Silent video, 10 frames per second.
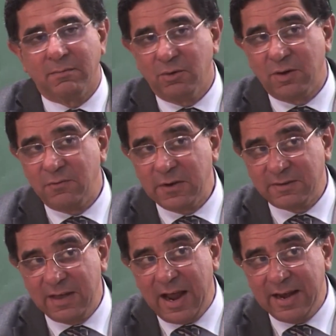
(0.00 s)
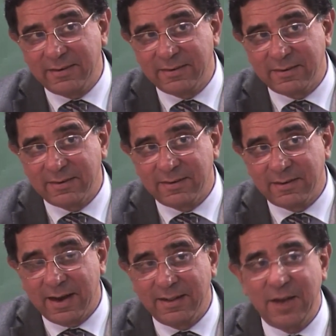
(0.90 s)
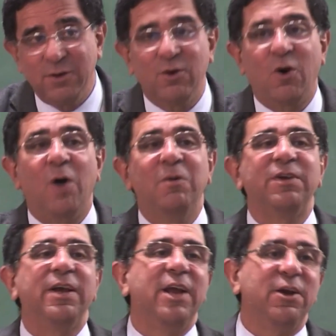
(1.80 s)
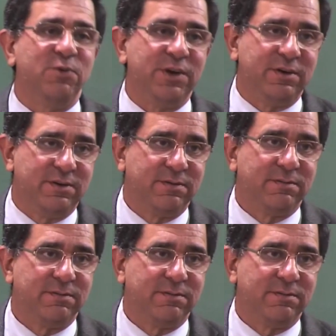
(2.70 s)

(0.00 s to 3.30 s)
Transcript: you can fix the height and then you know how much area you need.